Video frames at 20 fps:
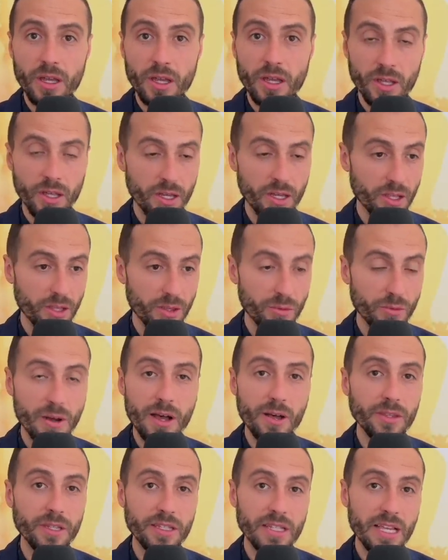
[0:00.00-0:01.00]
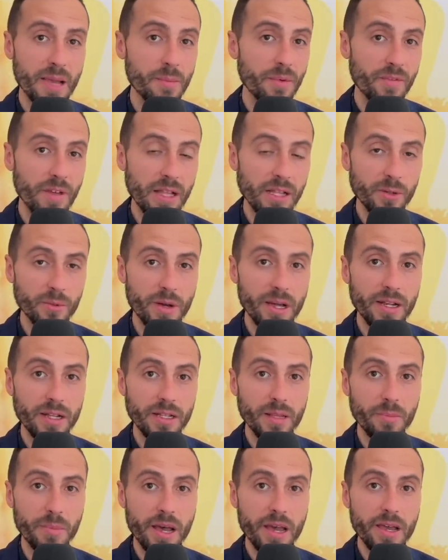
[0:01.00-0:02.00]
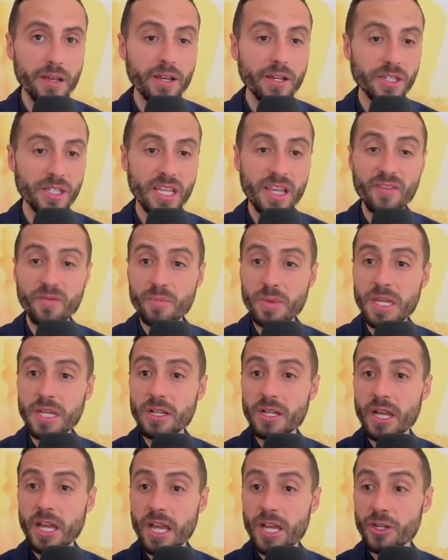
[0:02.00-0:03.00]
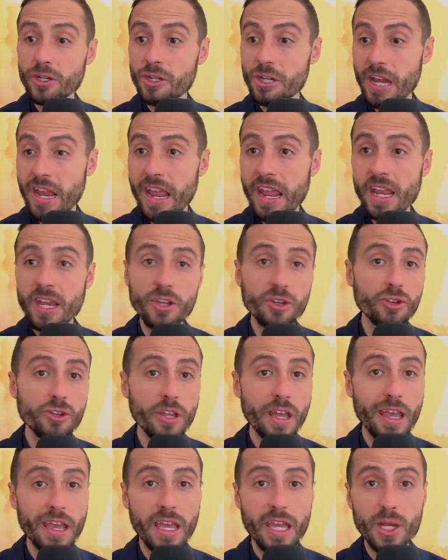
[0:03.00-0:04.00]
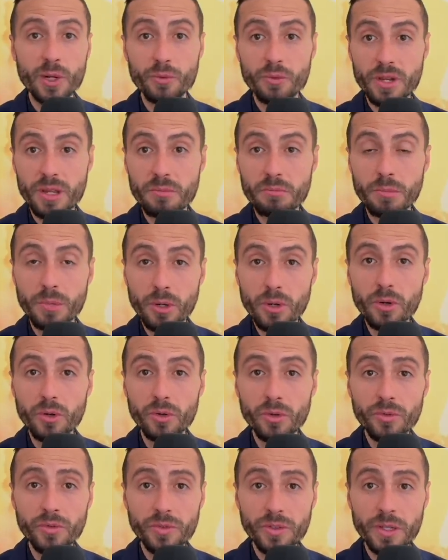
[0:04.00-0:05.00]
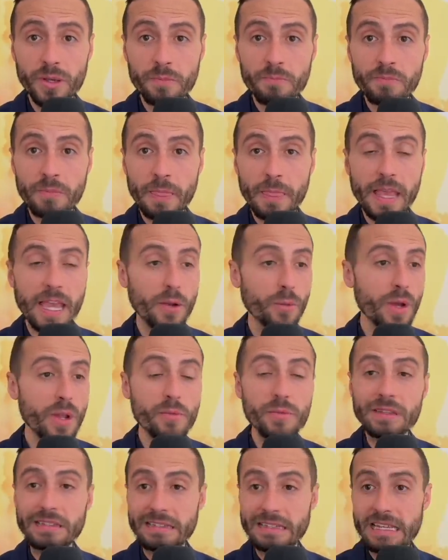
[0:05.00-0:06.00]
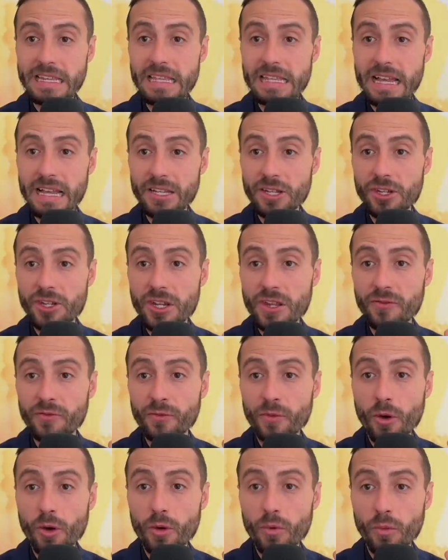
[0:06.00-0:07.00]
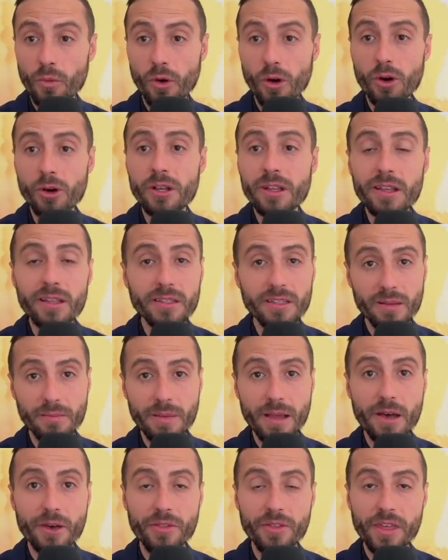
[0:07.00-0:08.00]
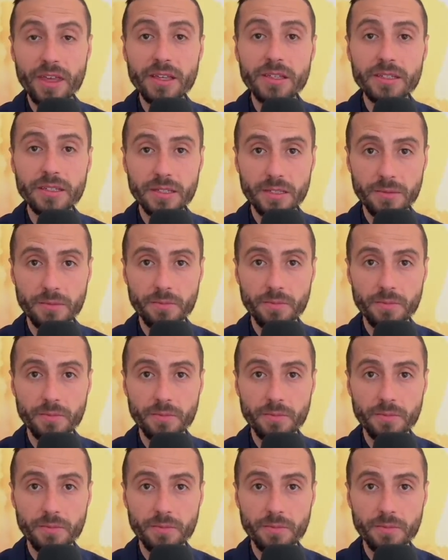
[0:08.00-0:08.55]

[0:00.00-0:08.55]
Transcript: uh, throughout the time of Ellen White and the pioneers have been changed and removed, and when we see that she forewarned us about this,